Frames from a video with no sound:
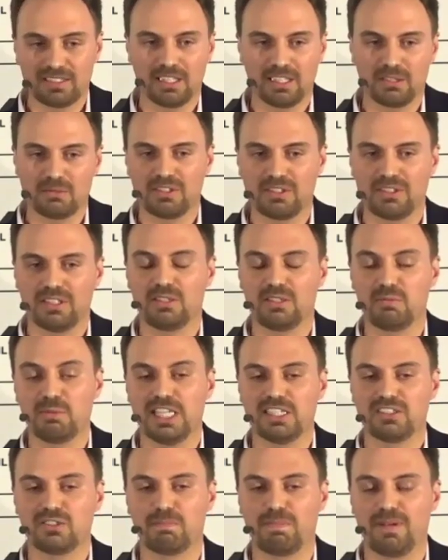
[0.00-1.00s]
that we
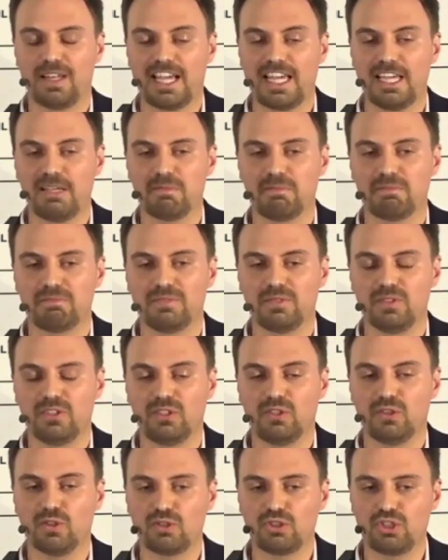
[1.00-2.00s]
are supplying
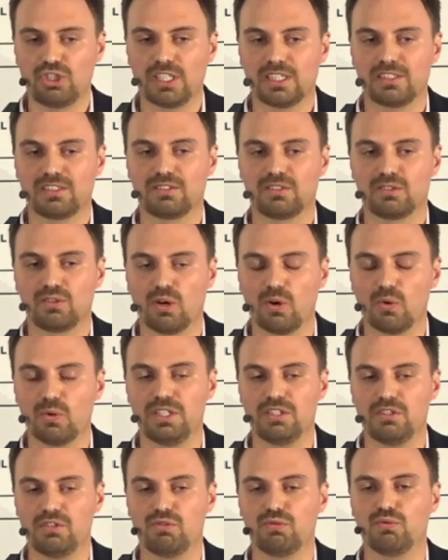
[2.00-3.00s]
not just go
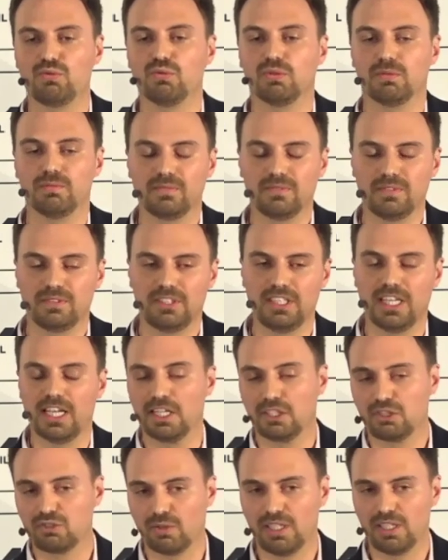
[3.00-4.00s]
into the
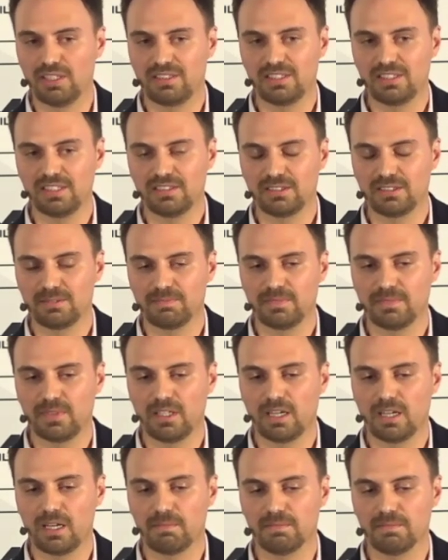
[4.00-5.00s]
electrolysis,
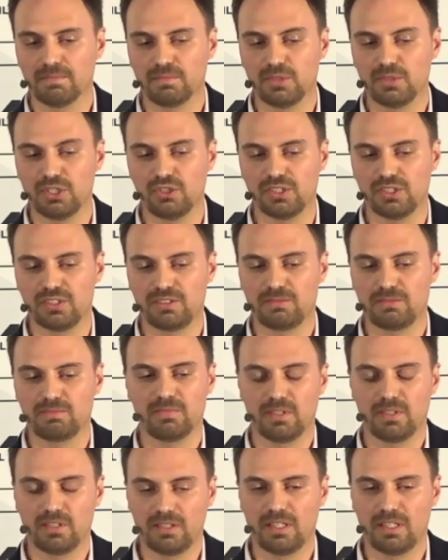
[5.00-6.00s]
which is
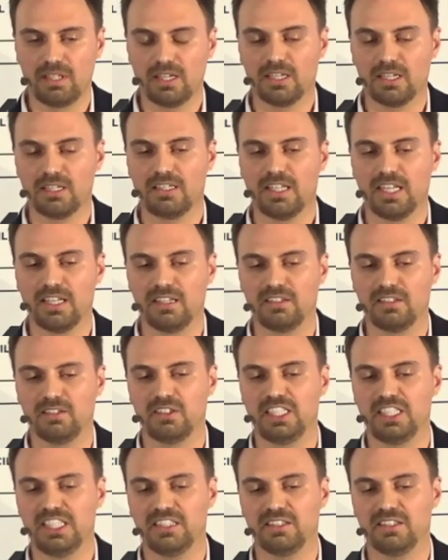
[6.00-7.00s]
then
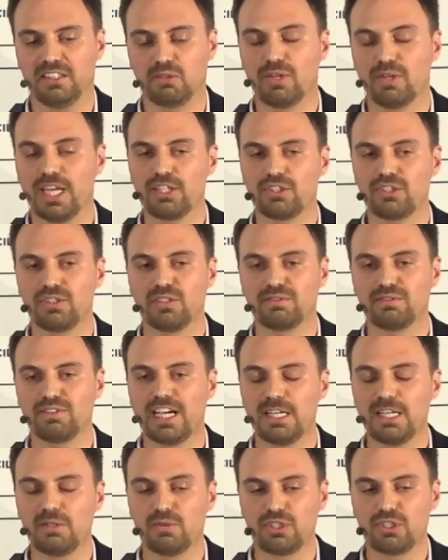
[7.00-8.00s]
the creation of the
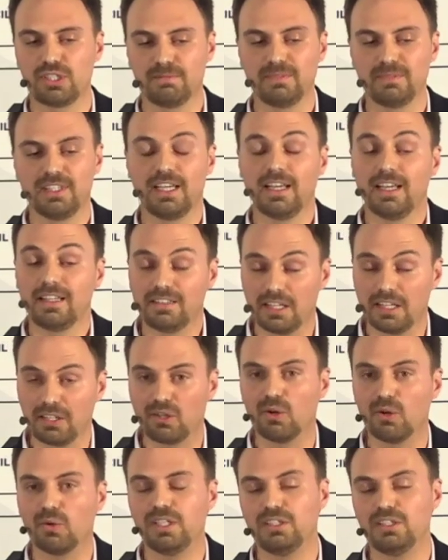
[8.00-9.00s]
hydrogen. They
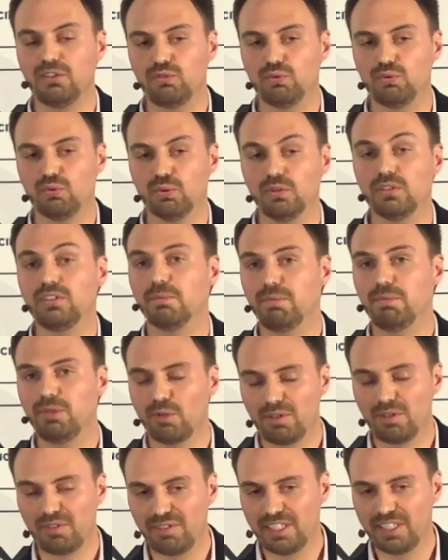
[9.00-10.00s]
go into the
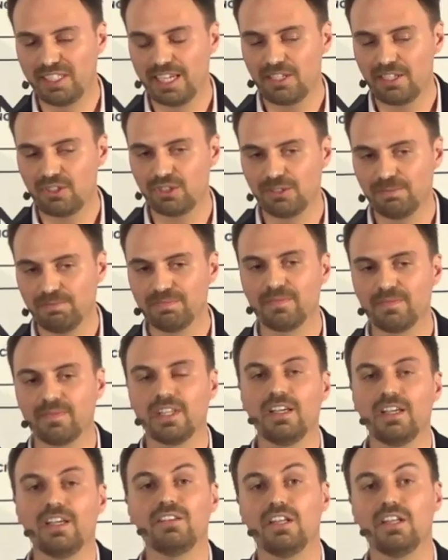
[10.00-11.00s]
purification.
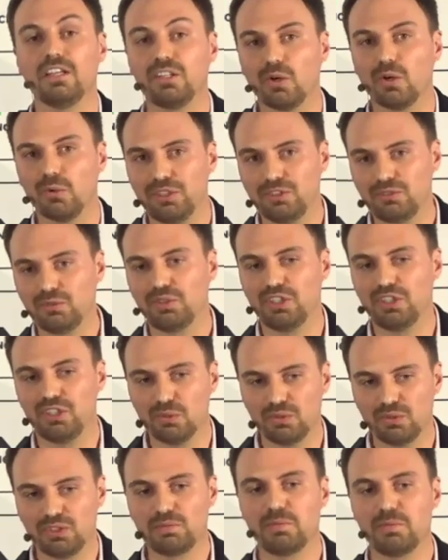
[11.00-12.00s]
They go into the
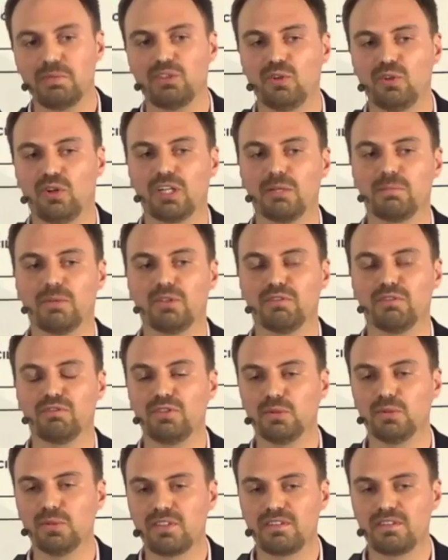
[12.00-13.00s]
use when we talk about a
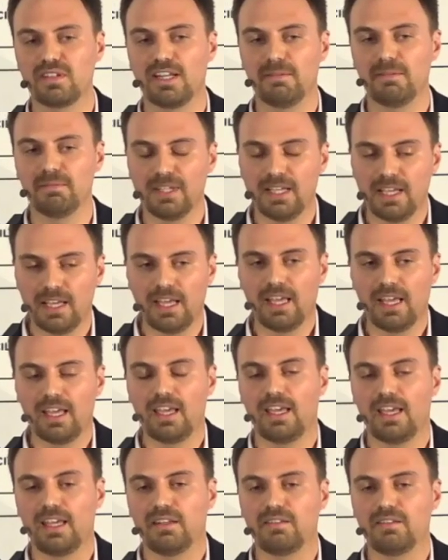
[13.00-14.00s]
fuel cell.
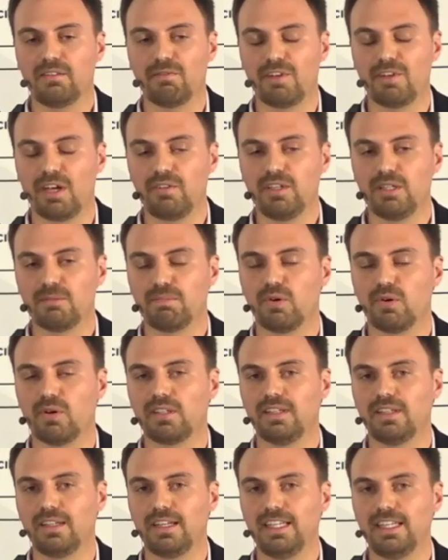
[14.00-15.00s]
And very
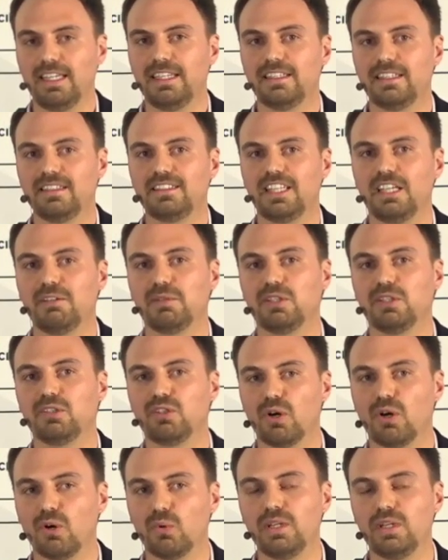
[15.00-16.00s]
importantly, they will
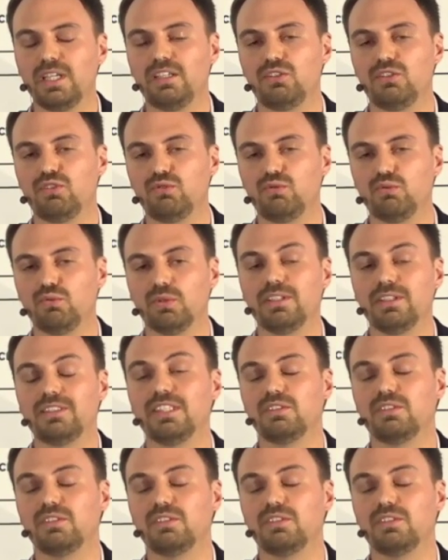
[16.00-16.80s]
go into the